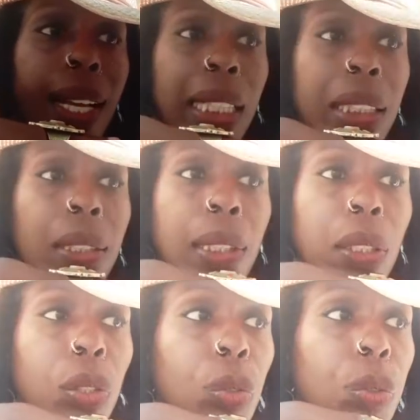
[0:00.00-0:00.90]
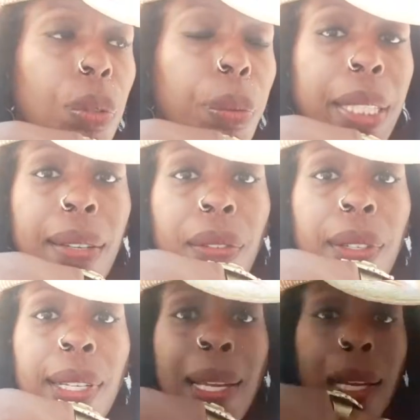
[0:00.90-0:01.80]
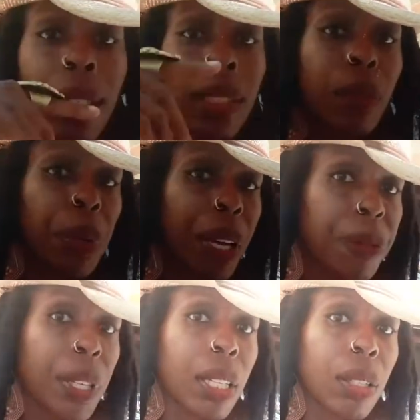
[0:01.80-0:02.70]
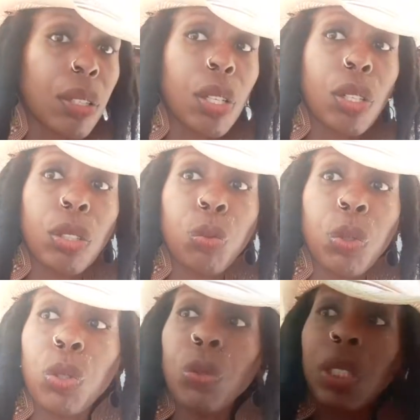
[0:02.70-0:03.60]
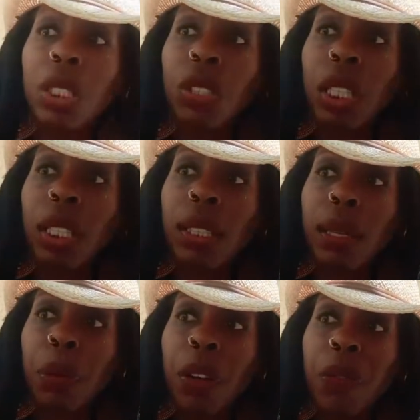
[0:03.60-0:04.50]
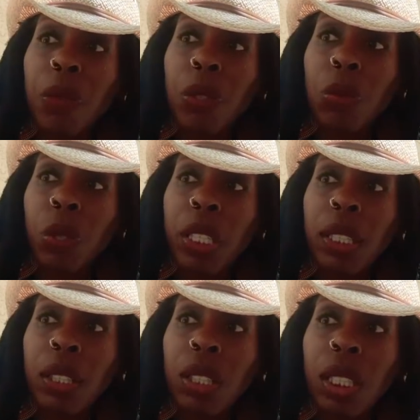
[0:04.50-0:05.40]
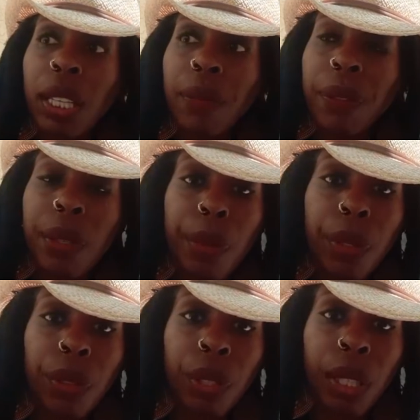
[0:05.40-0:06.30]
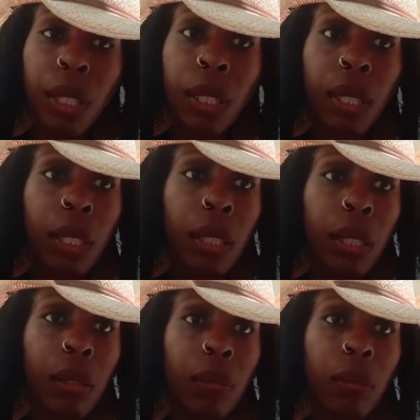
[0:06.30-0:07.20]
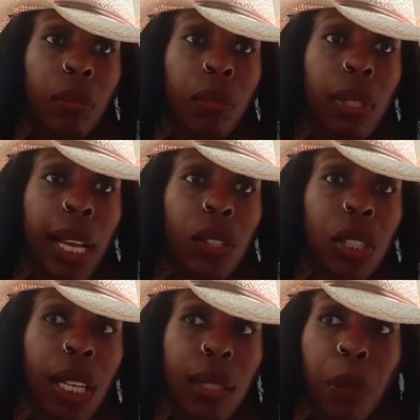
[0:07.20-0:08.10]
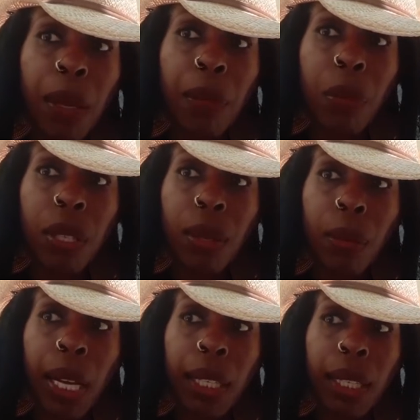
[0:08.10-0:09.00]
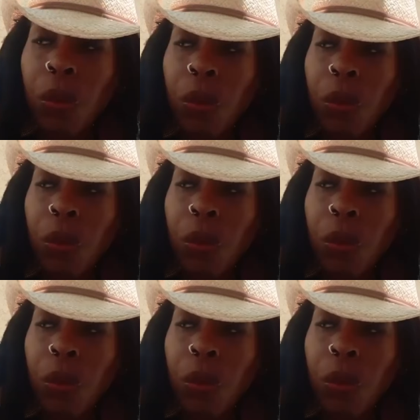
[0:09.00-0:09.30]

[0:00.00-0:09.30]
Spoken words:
out another tooth or whatever. Then Puffy, who's the chick that Puffy was with? That she left him, and now she has a baby with somebody else.